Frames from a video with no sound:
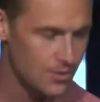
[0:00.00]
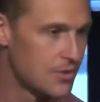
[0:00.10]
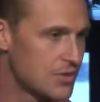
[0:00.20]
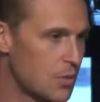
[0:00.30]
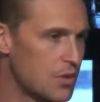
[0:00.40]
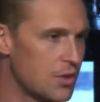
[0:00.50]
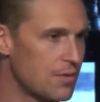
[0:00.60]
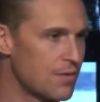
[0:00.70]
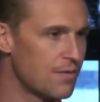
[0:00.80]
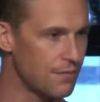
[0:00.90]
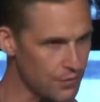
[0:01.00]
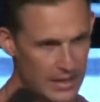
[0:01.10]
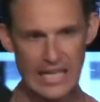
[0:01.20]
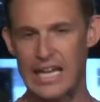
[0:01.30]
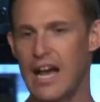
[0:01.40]
So when you're
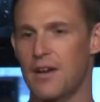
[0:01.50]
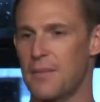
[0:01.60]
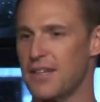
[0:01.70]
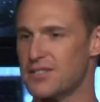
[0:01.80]
freaking out about